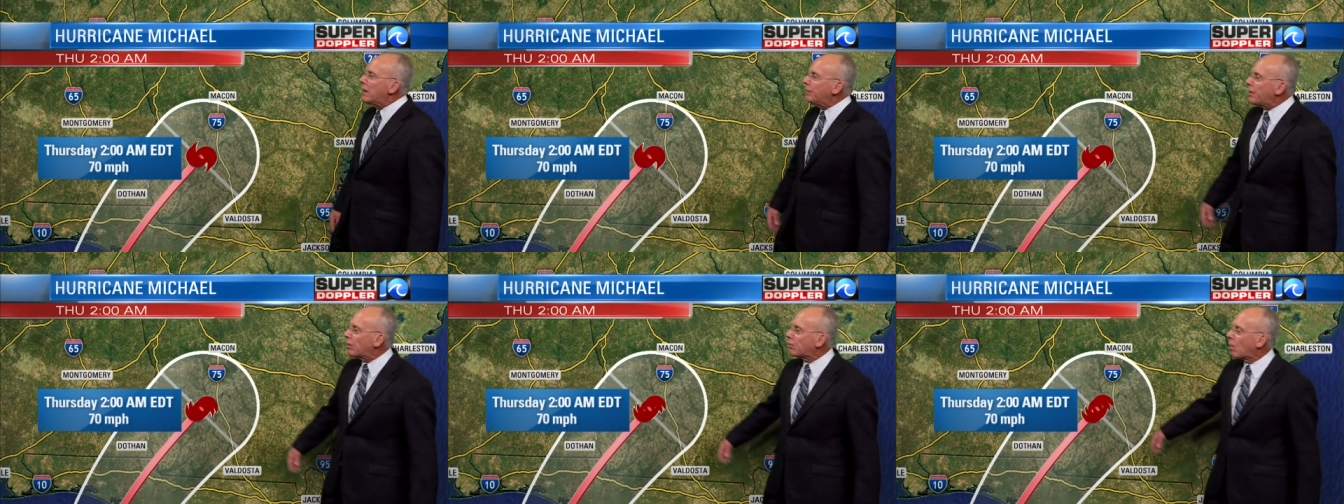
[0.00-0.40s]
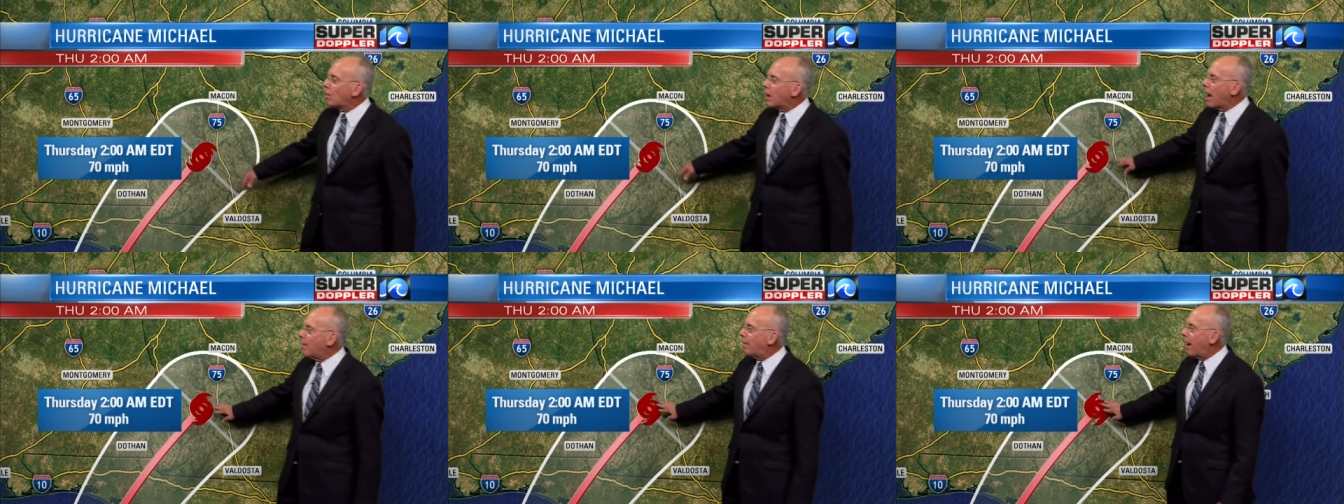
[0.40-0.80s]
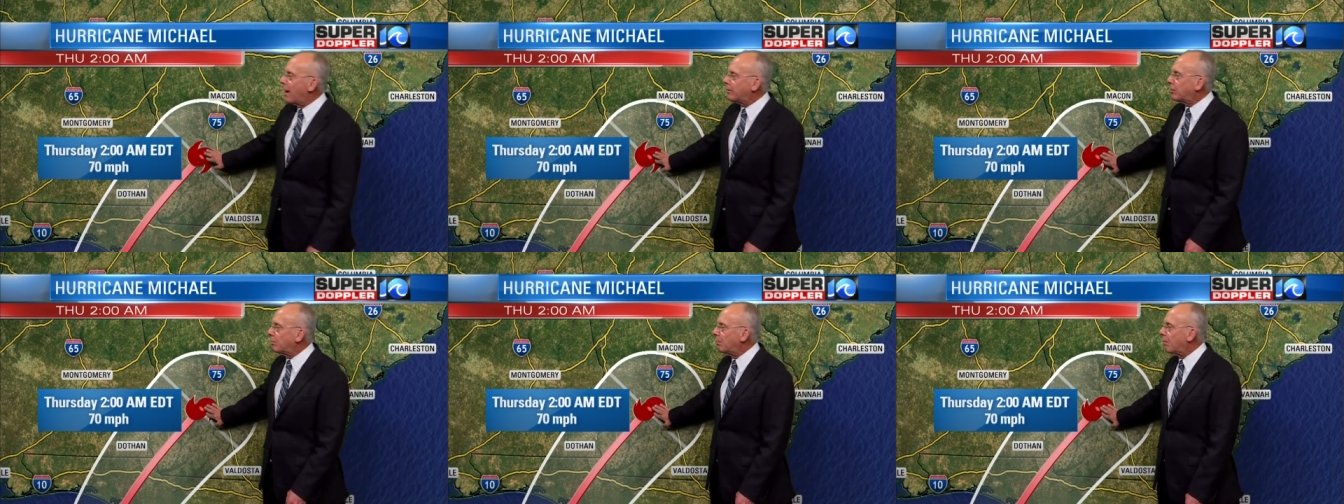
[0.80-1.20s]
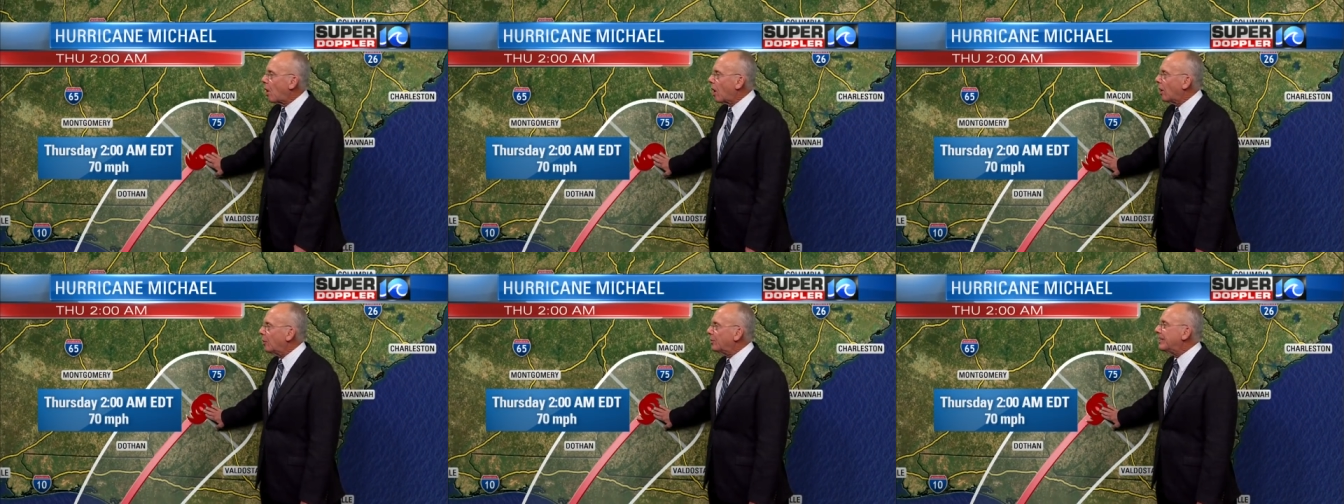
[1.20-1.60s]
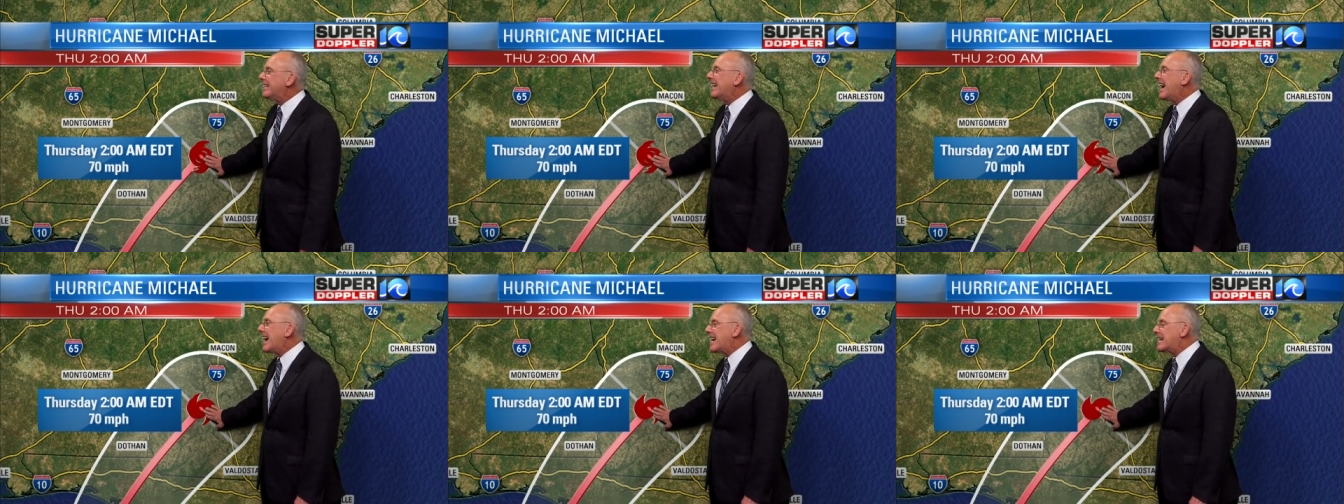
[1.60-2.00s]
There's where we are by tomorrow
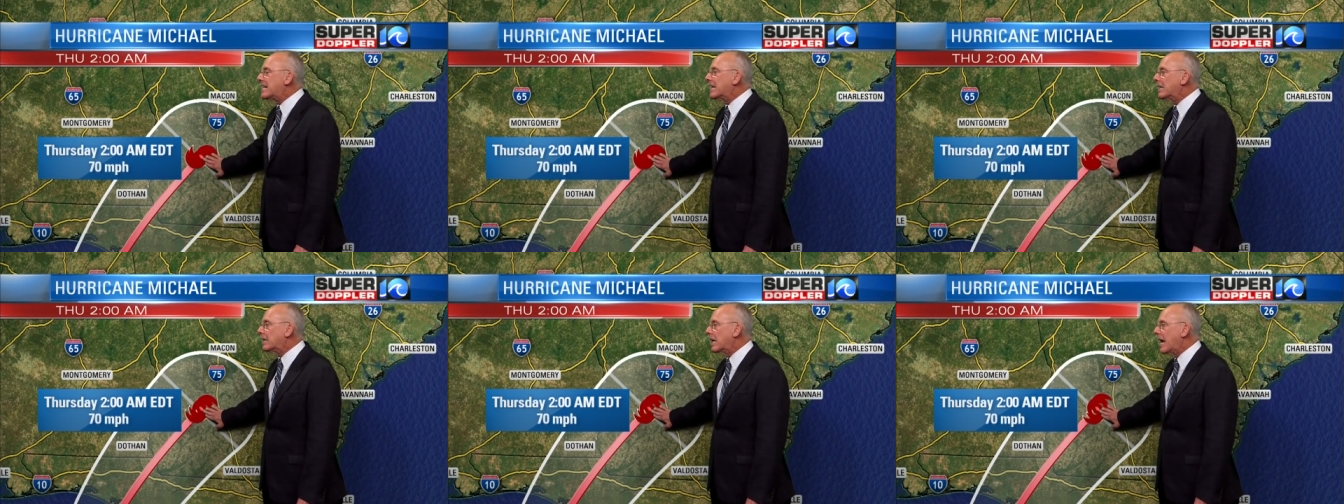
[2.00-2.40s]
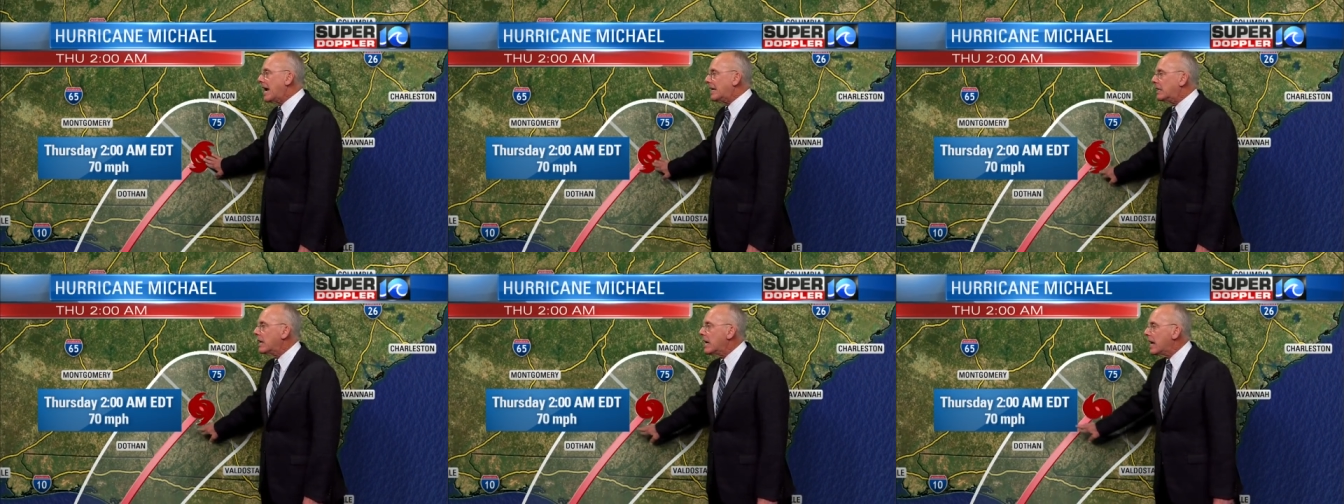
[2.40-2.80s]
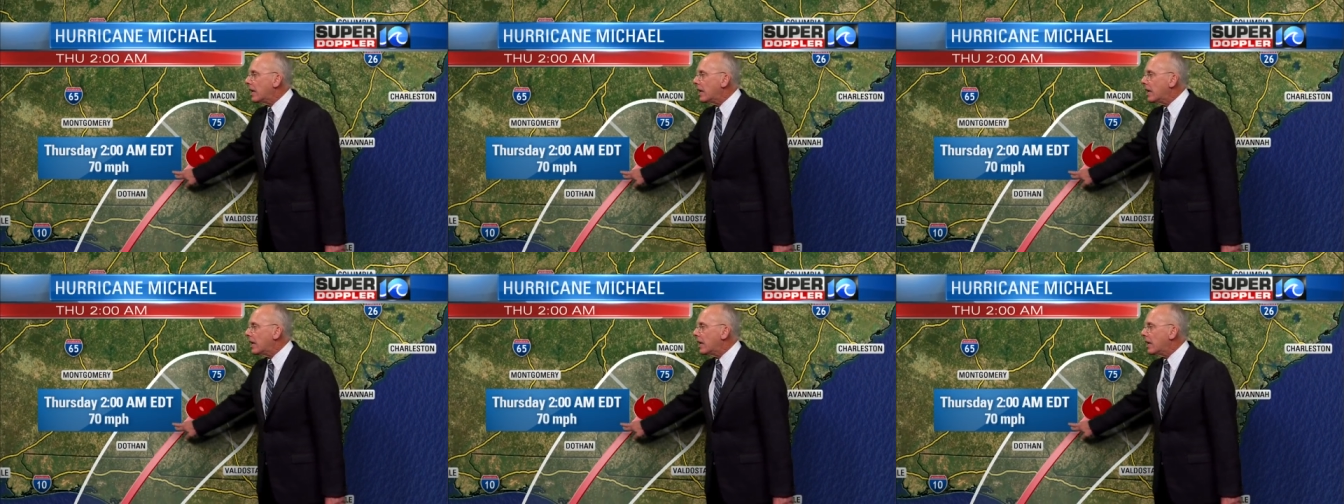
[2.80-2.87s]
night late.